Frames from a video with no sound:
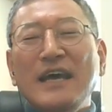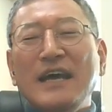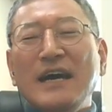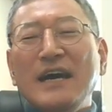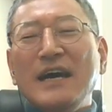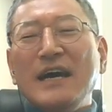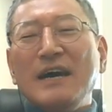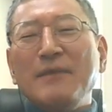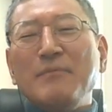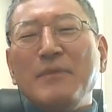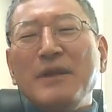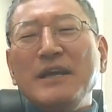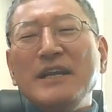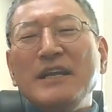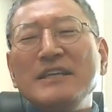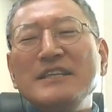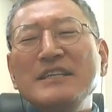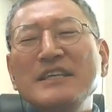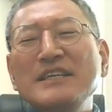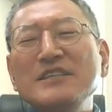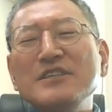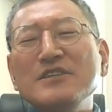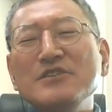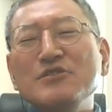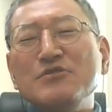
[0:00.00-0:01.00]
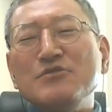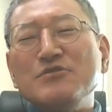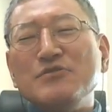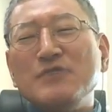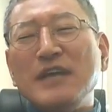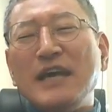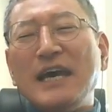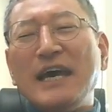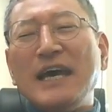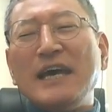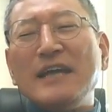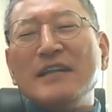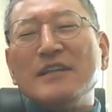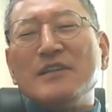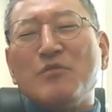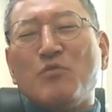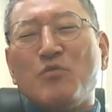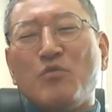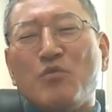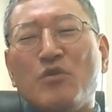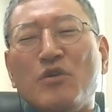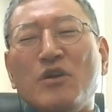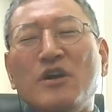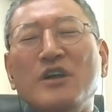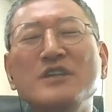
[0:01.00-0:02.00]
In addition to that, the
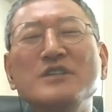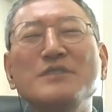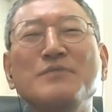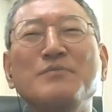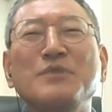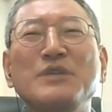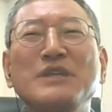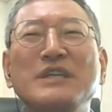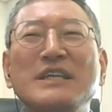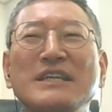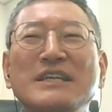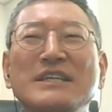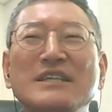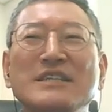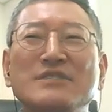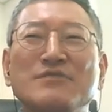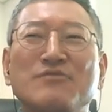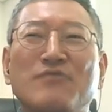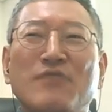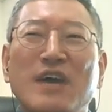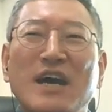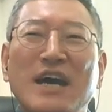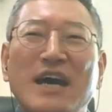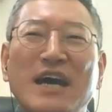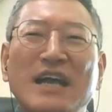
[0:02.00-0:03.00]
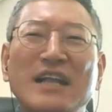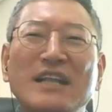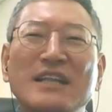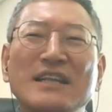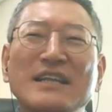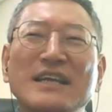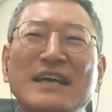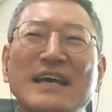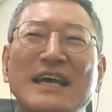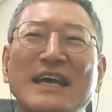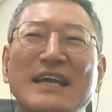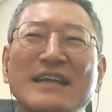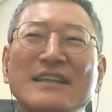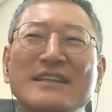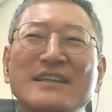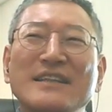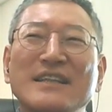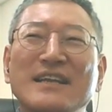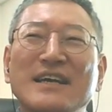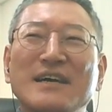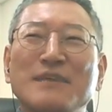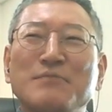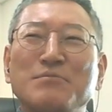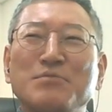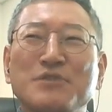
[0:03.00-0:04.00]
wars between Israel and
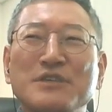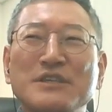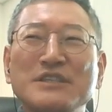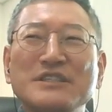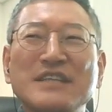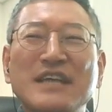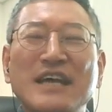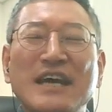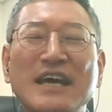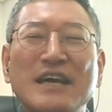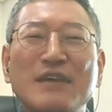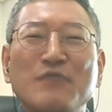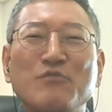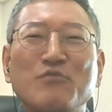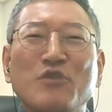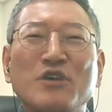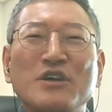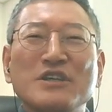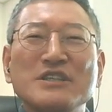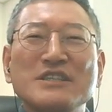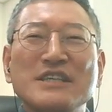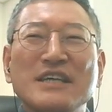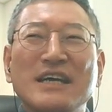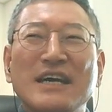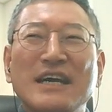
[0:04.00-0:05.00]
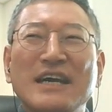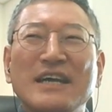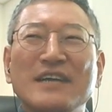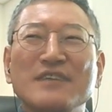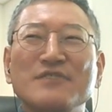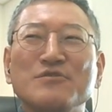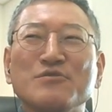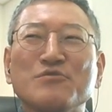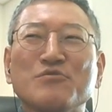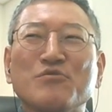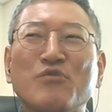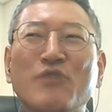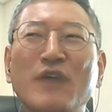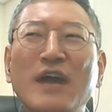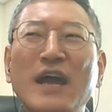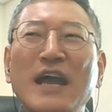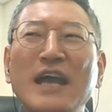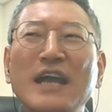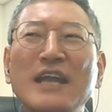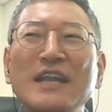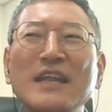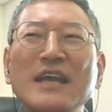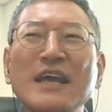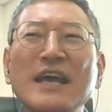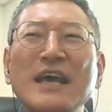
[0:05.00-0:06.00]
Palestine, Russia and
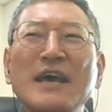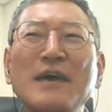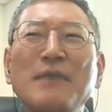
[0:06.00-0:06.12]
Ukraine